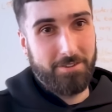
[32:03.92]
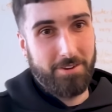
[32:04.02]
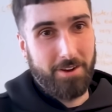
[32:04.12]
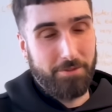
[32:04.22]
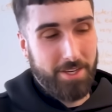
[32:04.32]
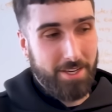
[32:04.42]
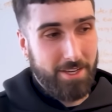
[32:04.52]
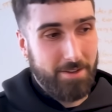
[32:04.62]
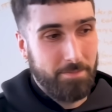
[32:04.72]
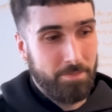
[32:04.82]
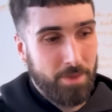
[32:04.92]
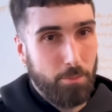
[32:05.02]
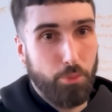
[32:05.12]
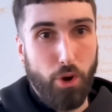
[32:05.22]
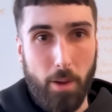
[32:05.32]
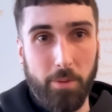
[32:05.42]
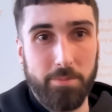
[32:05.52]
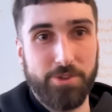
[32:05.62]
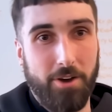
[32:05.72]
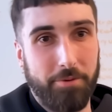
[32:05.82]
of the problem
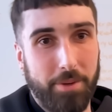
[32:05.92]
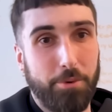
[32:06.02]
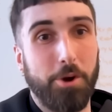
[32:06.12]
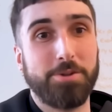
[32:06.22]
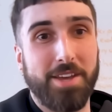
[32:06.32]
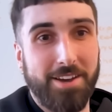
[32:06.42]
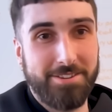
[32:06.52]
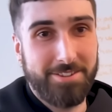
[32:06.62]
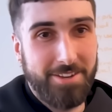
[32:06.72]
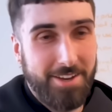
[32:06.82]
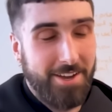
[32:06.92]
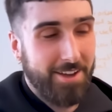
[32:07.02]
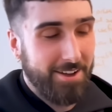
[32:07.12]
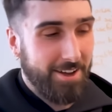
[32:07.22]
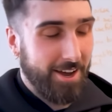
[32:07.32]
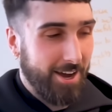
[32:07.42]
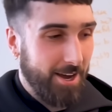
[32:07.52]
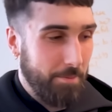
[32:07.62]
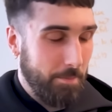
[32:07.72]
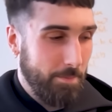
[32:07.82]
solving process.
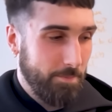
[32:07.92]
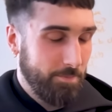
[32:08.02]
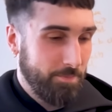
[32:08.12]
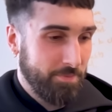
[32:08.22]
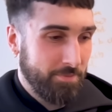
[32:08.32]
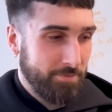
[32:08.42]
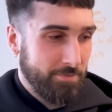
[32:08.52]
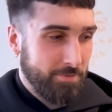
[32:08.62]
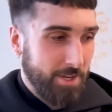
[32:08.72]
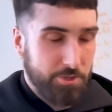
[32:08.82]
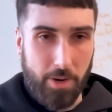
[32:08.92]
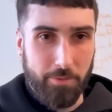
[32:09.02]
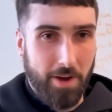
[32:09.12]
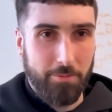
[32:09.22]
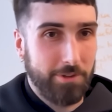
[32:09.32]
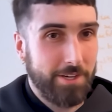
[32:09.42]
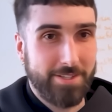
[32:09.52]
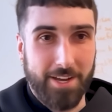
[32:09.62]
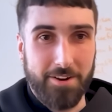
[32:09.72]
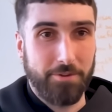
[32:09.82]
And so I'm really
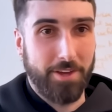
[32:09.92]
excited for